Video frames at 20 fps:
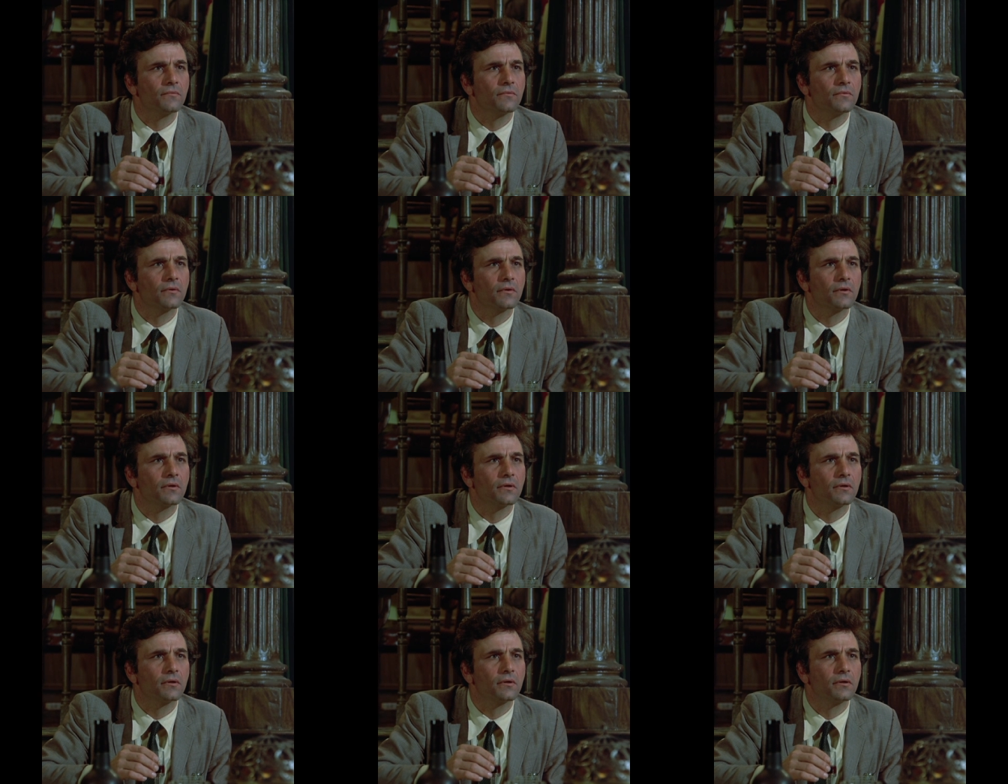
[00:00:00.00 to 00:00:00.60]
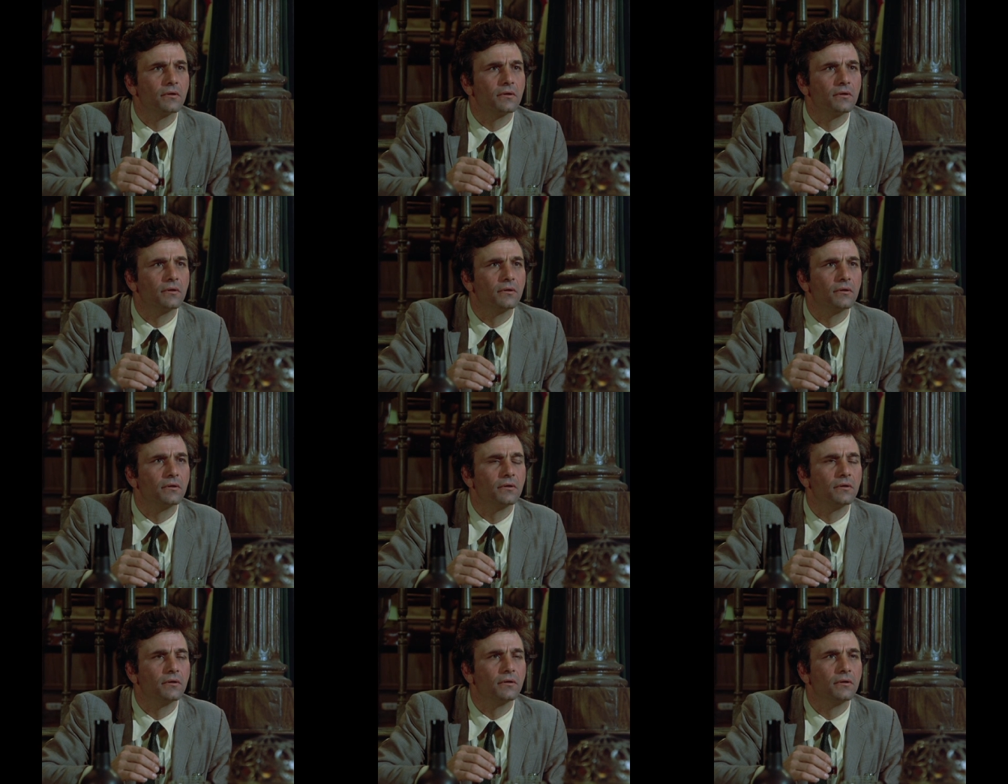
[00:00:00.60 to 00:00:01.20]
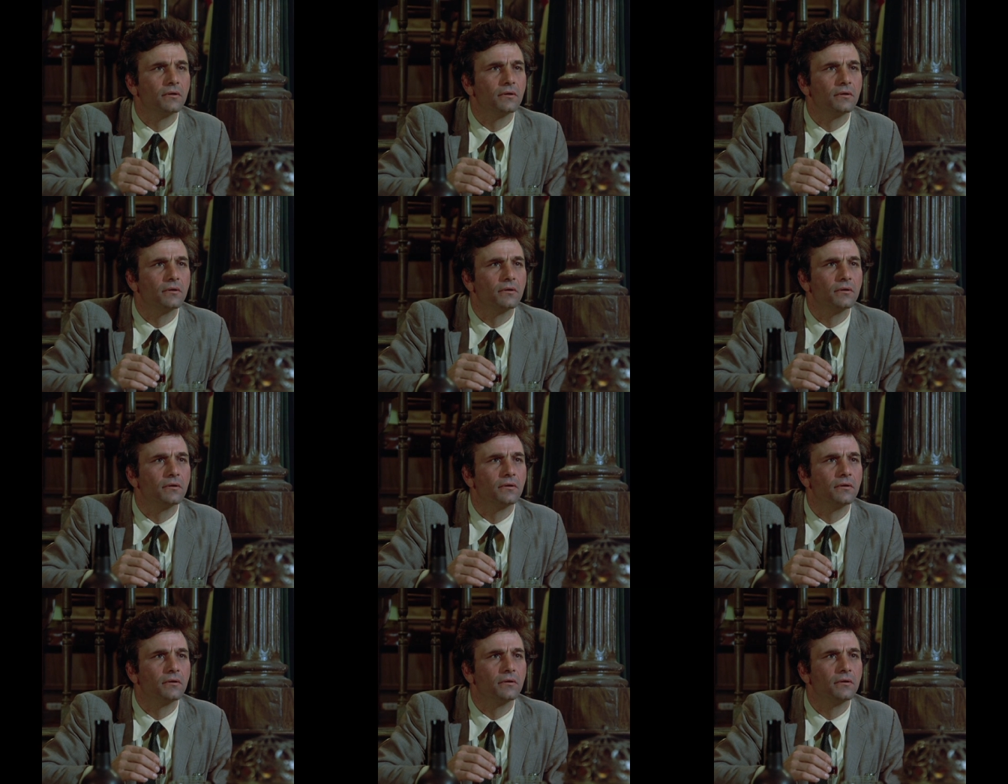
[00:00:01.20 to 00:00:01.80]
temperature in excess
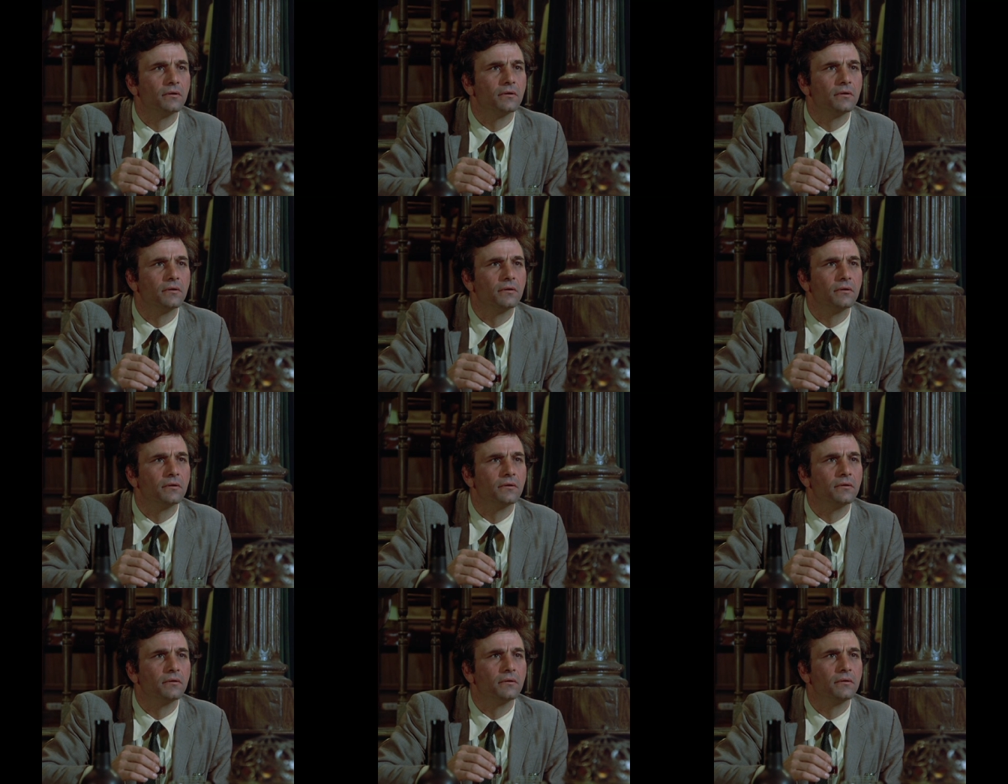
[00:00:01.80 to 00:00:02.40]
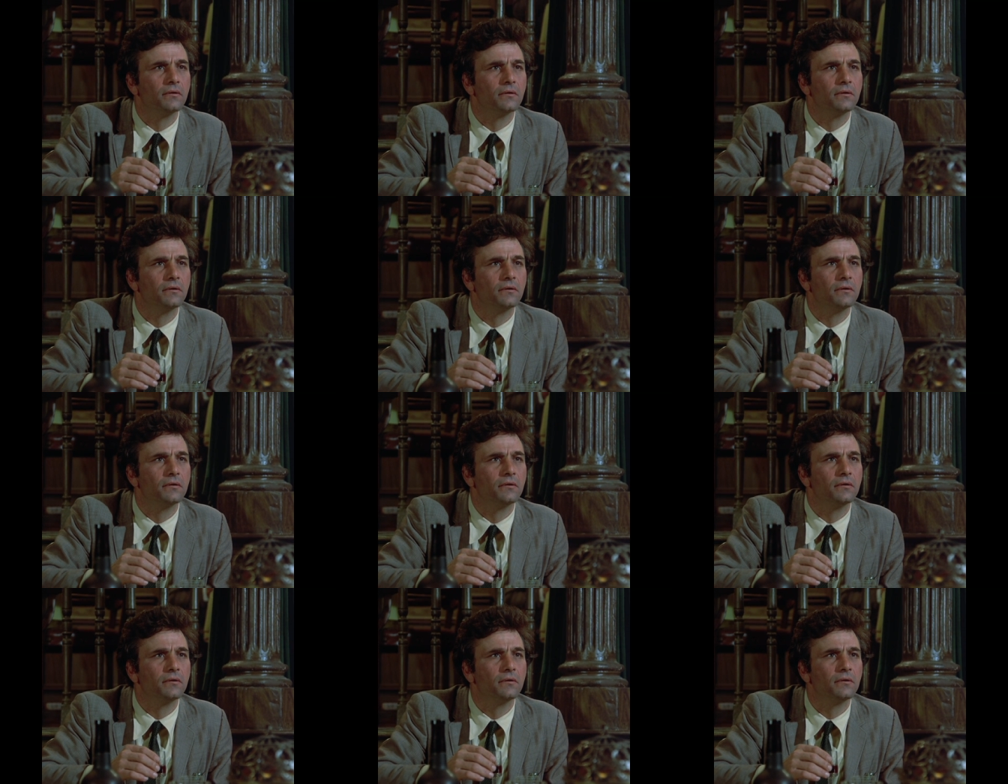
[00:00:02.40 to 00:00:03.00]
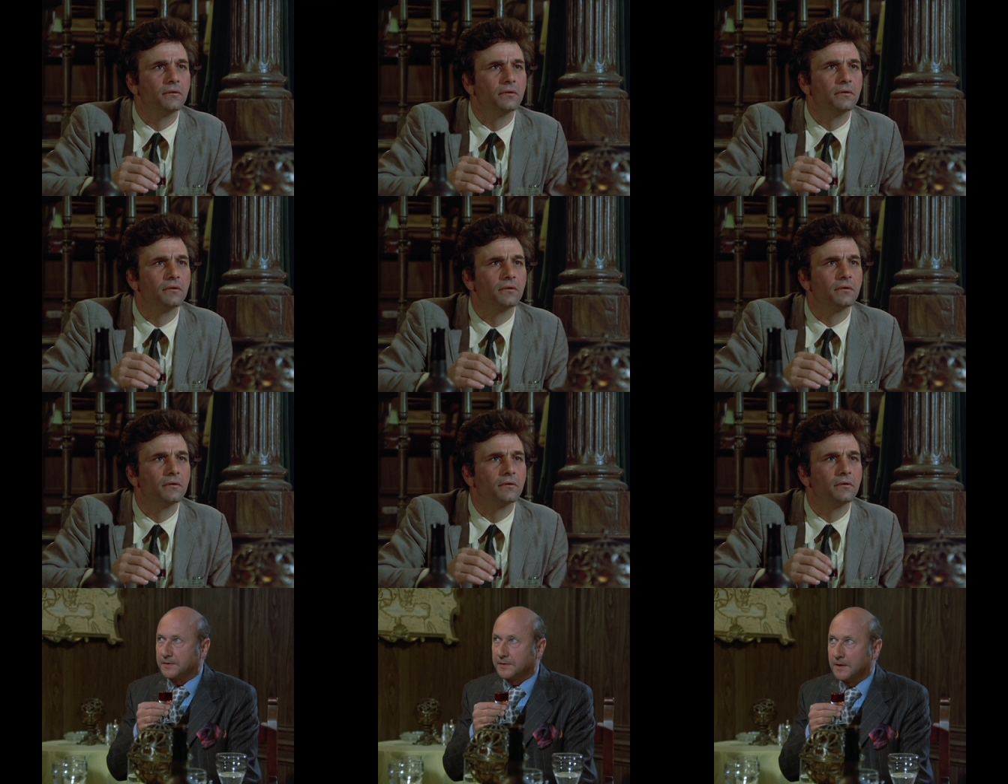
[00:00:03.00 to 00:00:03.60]
of 150 degrees.